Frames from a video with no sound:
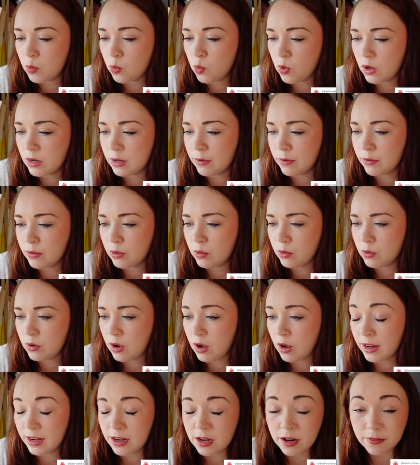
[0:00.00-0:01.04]
Wonderful.
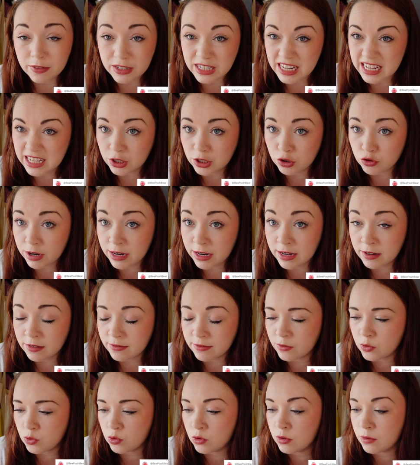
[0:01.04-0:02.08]
I love a tea strainer
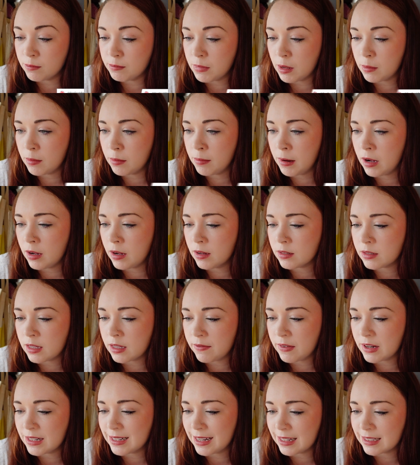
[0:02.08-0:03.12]
for bubble baths, they're
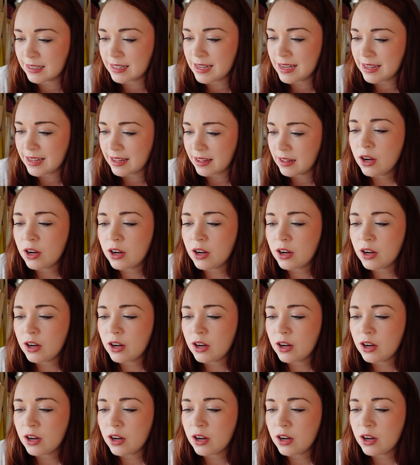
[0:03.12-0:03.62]
fantastic.